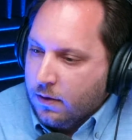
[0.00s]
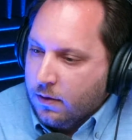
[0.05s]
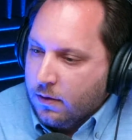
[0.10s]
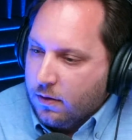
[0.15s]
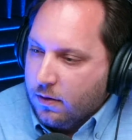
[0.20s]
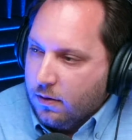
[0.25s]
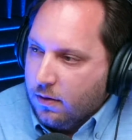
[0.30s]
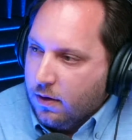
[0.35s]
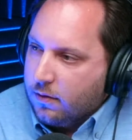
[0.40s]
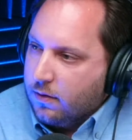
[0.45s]

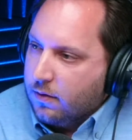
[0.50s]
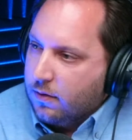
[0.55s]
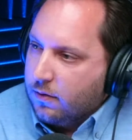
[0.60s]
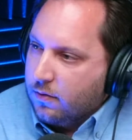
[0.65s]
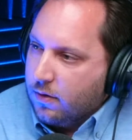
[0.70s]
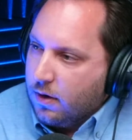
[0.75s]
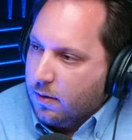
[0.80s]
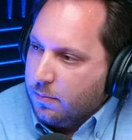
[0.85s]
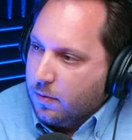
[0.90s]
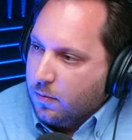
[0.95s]
collecting and
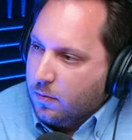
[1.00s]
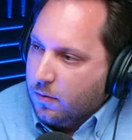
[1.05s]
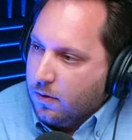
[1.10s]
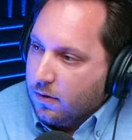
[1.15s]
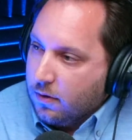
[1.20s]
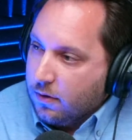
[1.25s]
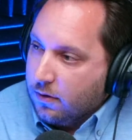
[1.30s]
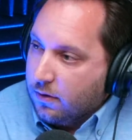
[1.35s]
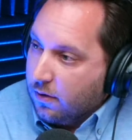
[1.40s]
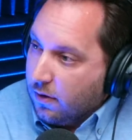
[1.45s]
trapping
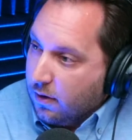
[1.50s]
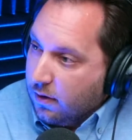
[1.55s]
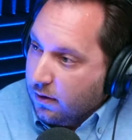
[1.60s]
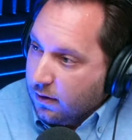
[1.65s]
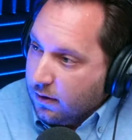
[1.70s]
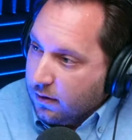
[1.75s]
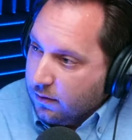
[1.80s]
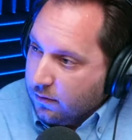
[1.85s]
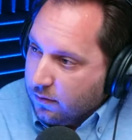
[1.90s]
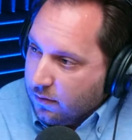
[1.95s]
water during
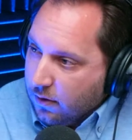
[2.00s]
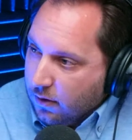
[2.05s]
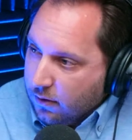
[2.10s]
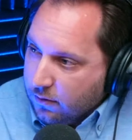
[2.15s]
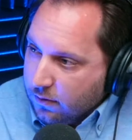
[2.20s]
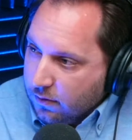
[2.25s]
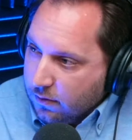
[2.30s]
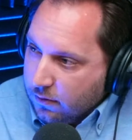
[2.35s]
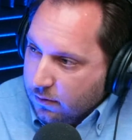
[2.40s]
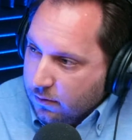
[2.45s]

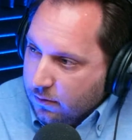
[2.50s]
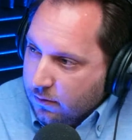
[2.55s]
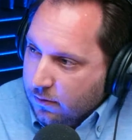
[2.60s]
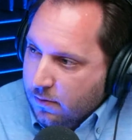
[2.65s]
construction